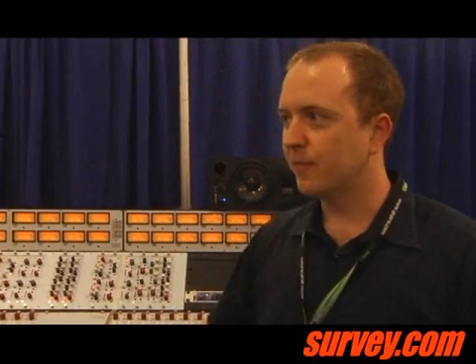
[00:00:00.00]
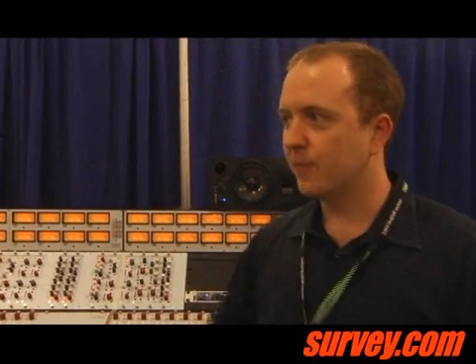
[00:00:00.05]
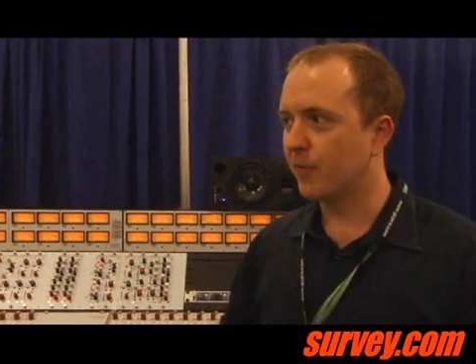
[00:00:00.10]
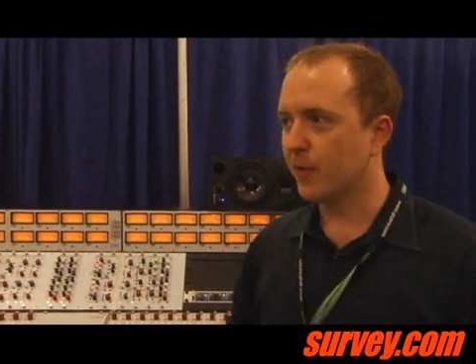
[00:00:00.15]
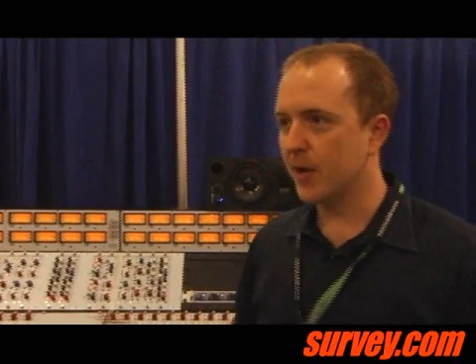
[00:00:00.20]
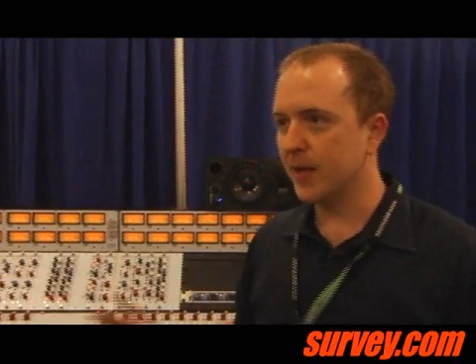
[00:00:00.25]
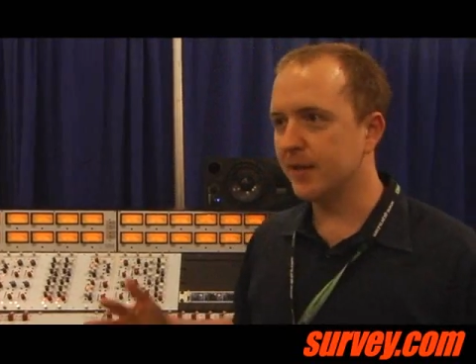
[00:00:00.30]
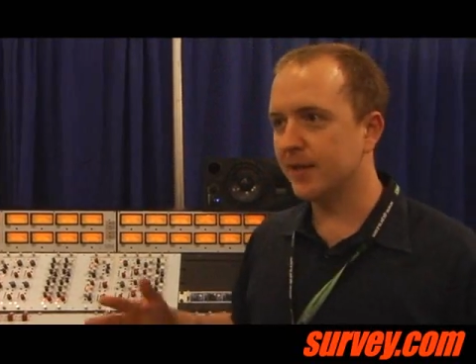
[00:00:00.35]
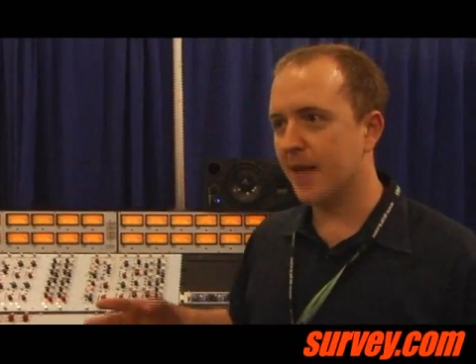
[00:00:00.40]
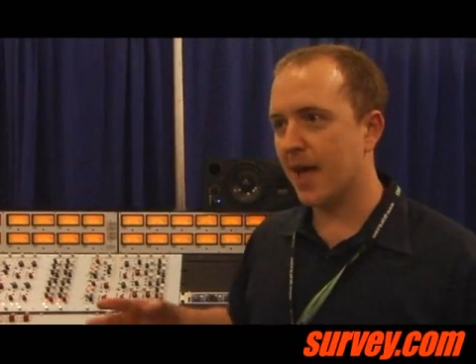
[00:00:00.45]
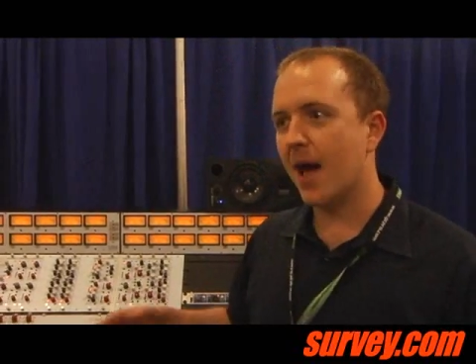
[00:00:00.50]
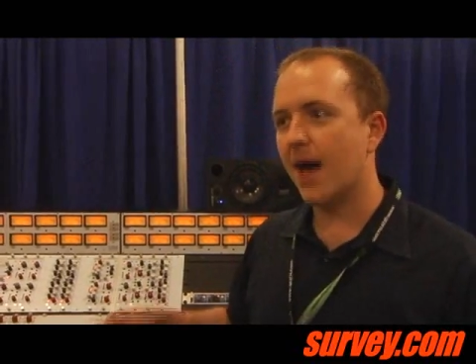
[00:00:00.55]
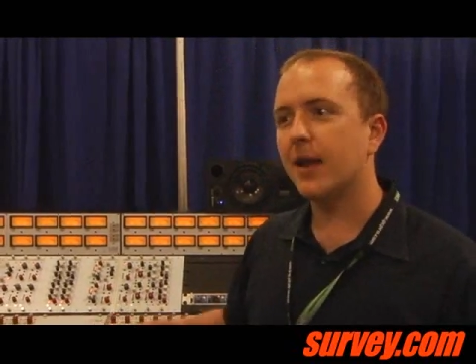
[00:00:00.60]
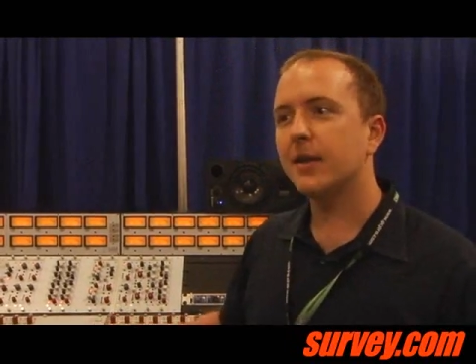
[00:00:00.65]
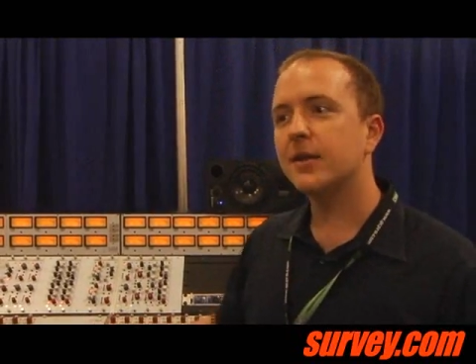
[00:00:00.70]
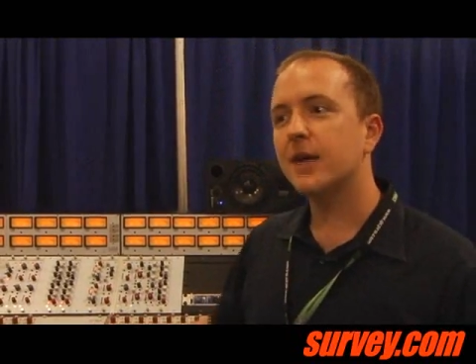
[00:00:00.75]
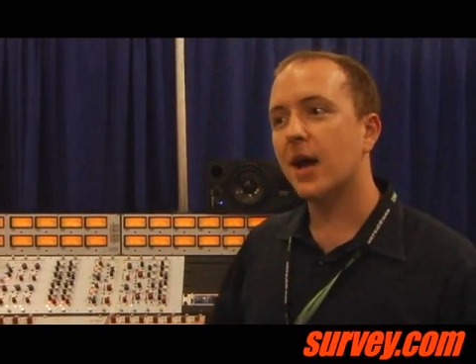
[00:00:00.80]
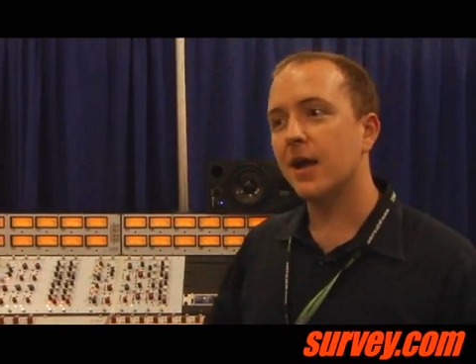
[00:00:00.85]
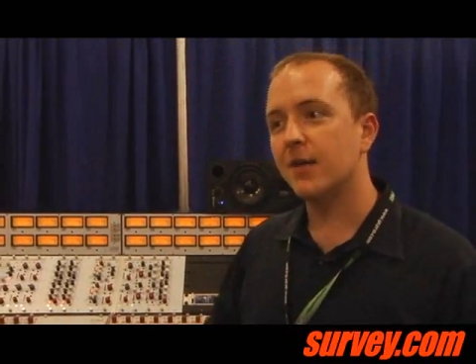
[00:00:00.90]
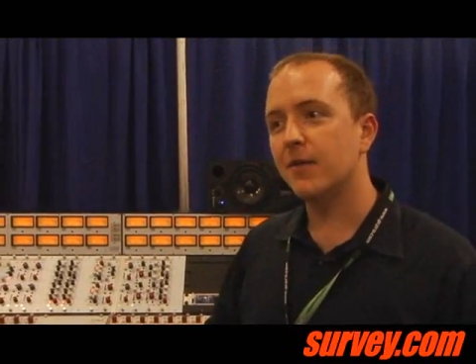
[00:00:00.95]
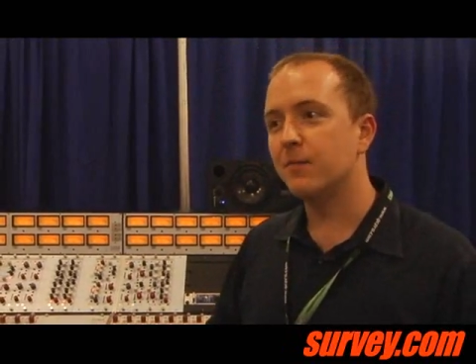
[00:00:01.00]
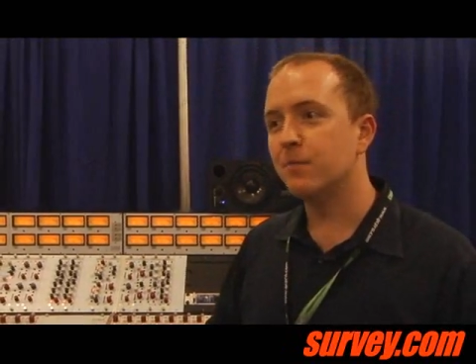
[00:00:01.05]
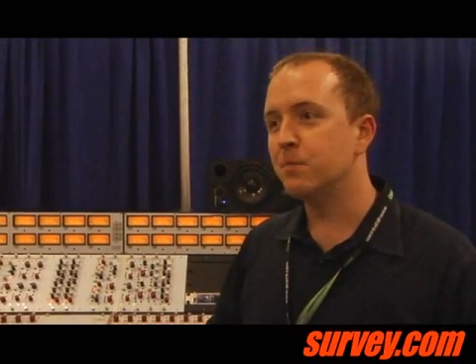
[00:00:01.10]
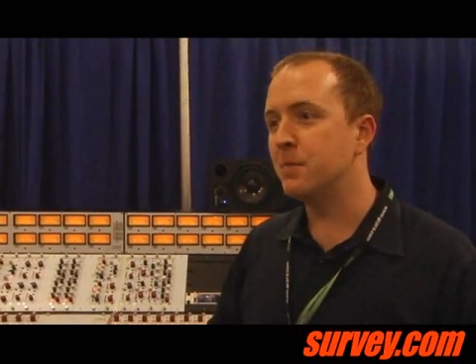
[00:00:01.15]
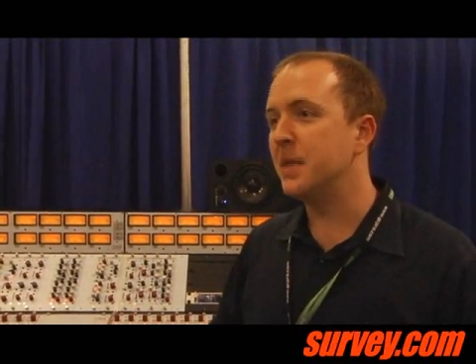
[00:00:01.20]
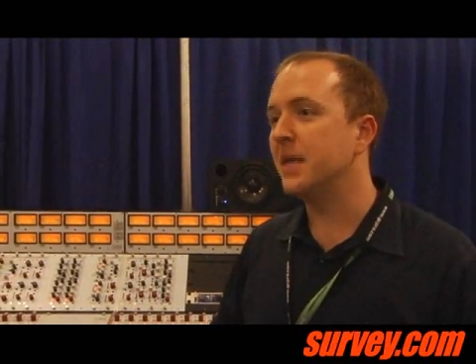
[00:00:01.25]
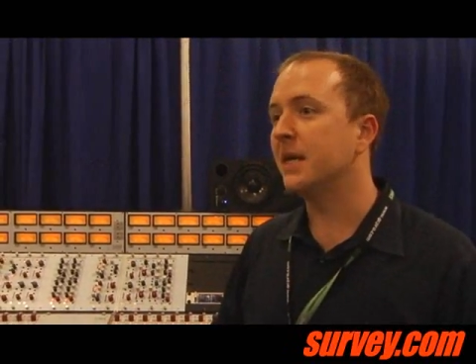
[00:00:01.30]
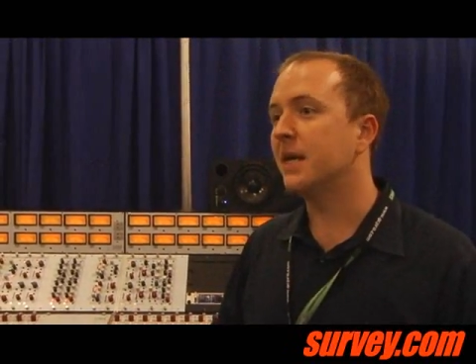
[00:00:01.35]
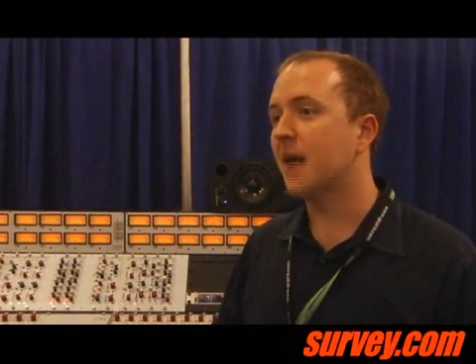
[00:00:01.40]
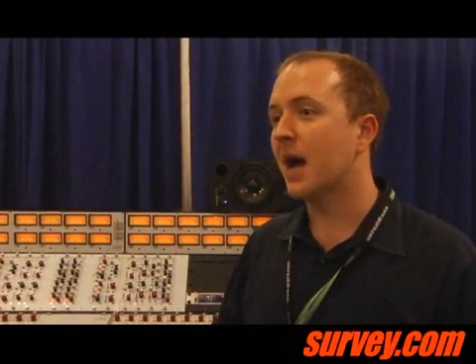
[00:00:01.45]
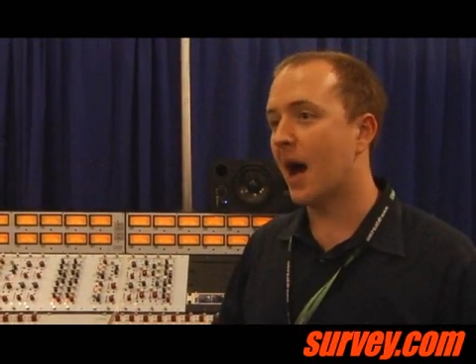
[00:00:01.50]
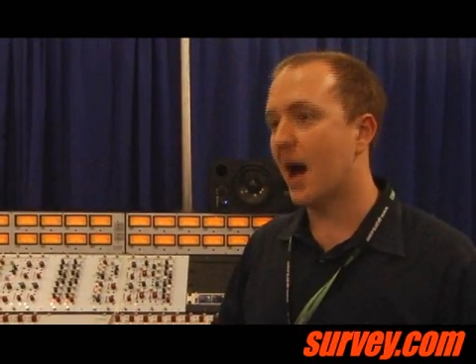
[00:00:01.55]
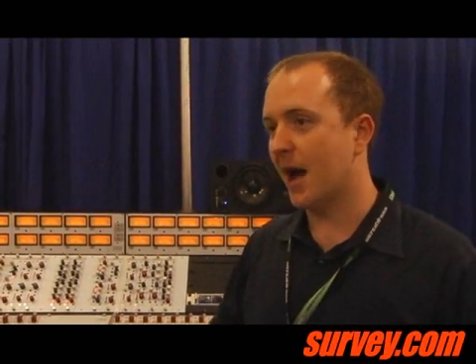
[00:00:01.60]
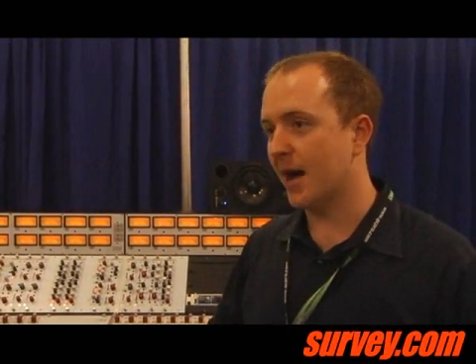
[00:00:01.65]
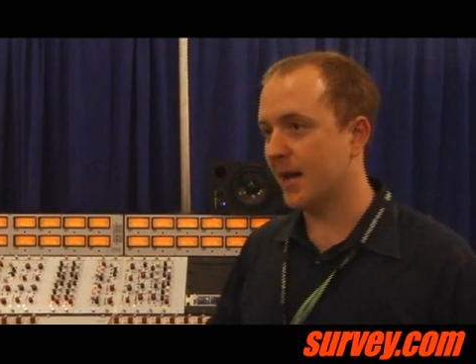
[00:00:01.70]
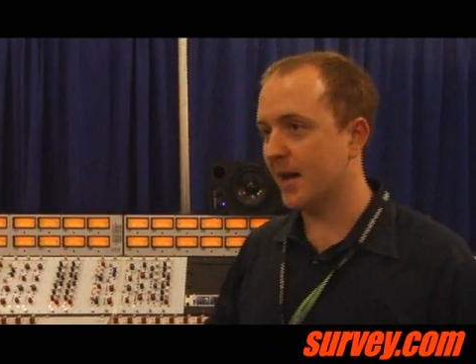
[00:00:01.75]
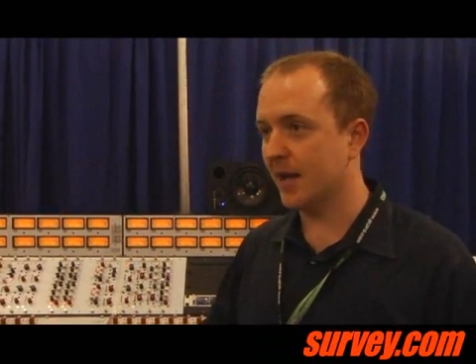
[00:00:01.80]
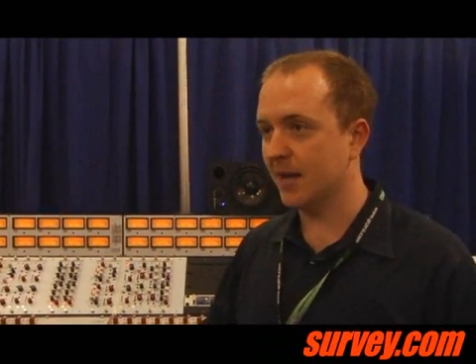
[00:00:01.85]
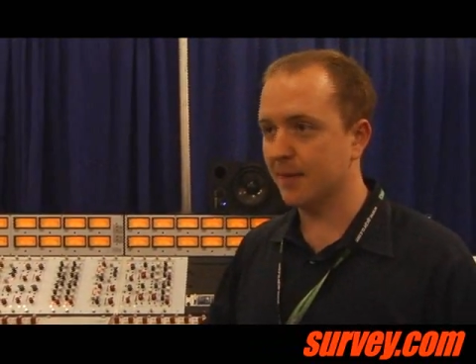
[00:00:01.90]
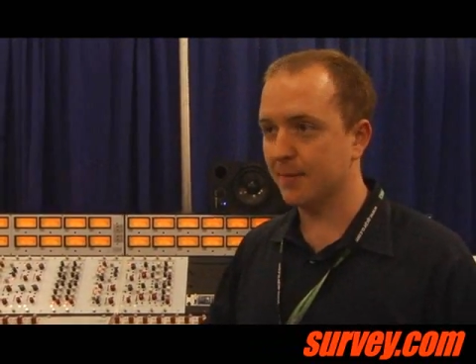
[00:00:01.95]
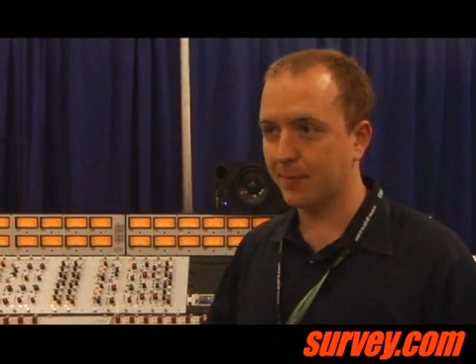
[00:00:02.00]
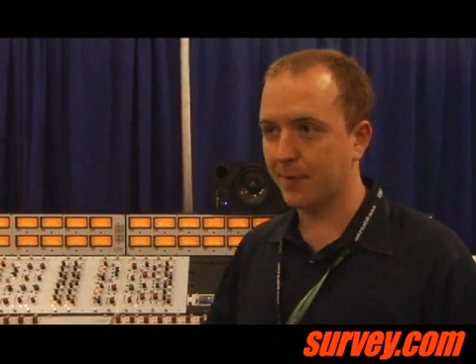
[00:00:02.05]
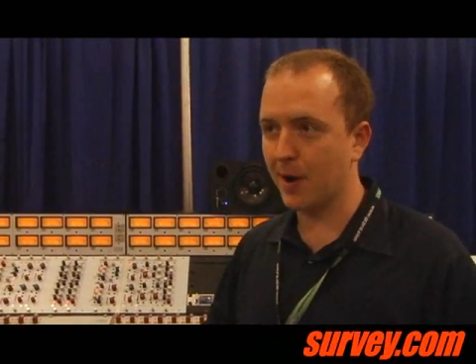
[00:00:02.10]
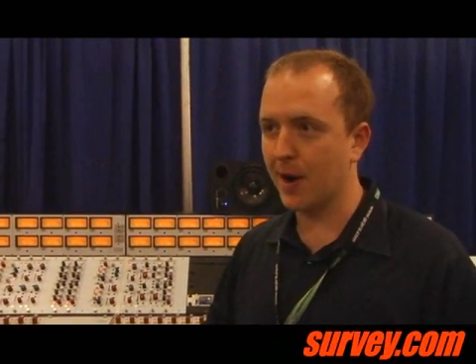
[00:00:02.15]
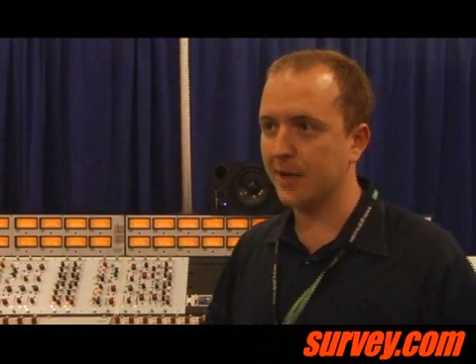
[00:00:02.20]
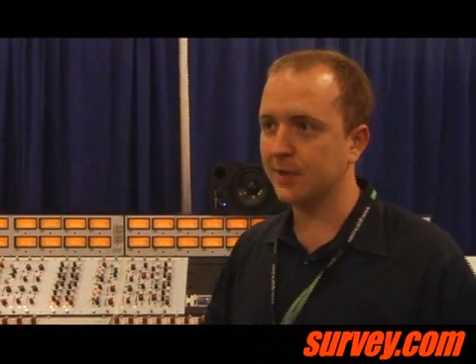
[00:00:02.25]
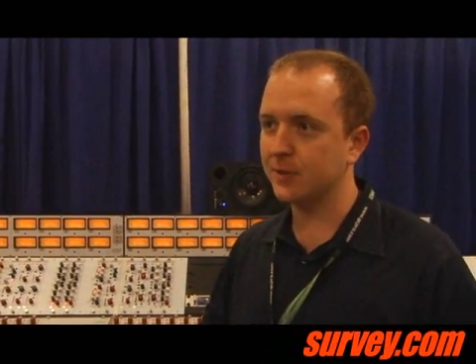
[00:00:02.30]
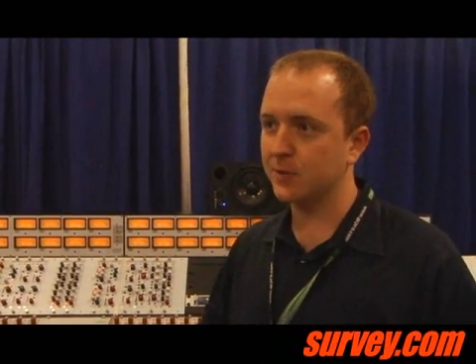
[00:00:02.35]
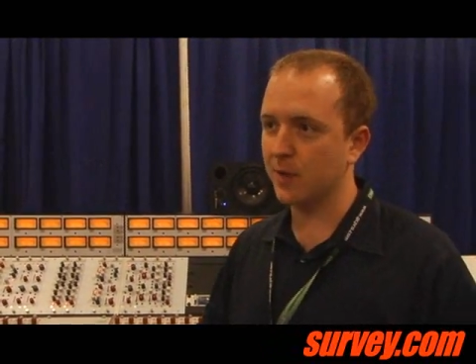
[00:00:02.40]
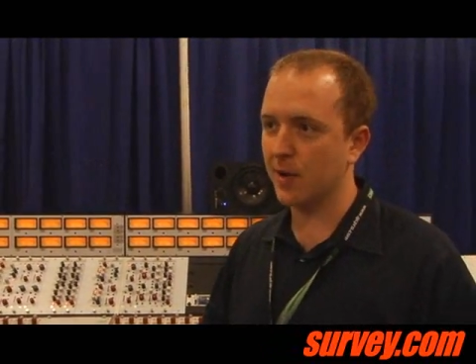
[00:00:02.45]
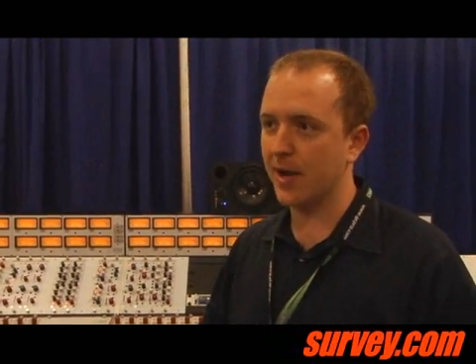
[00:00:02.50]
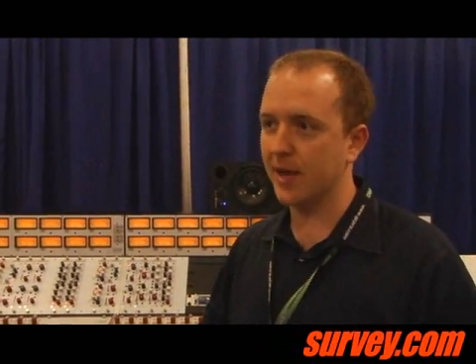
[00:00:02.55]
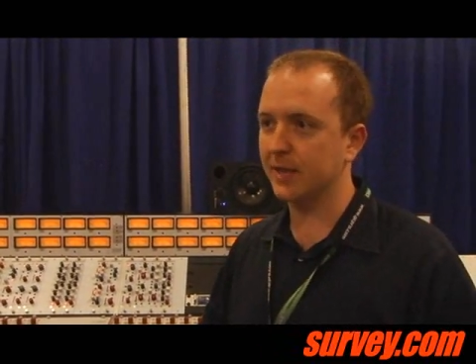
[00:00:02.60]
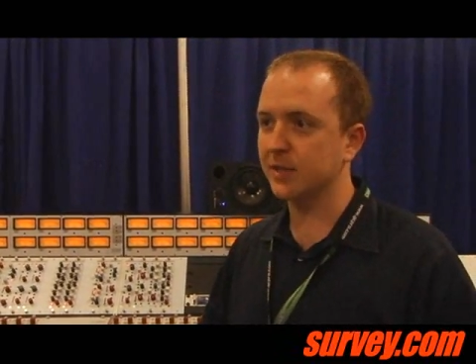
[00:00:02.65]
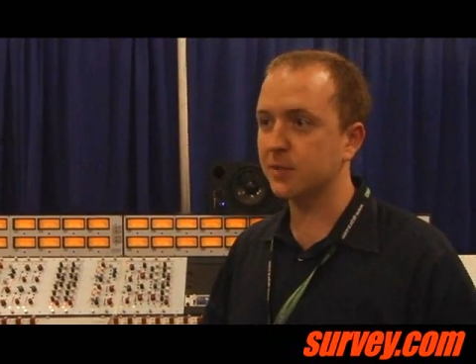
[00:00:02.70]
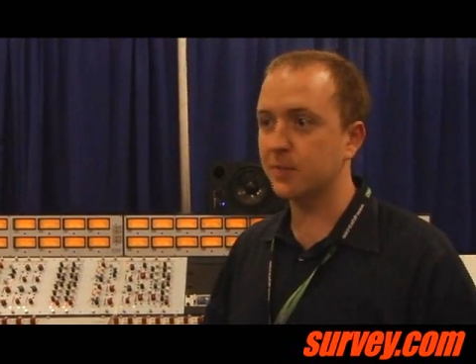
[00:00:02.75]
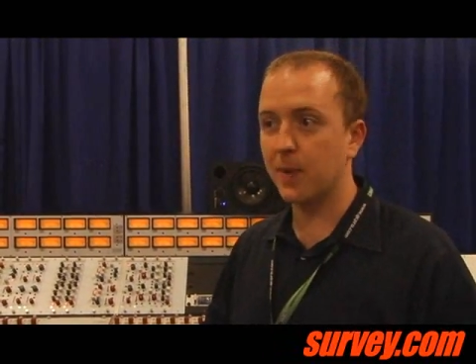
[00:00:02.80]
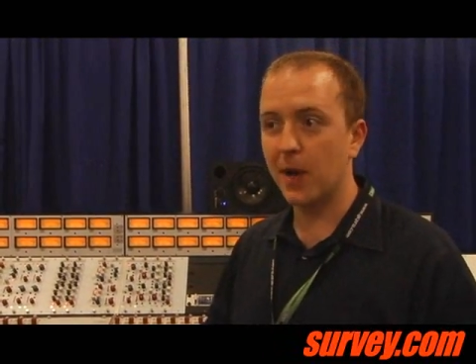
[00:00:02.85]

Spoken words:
for in that kind of mid-high-end price range,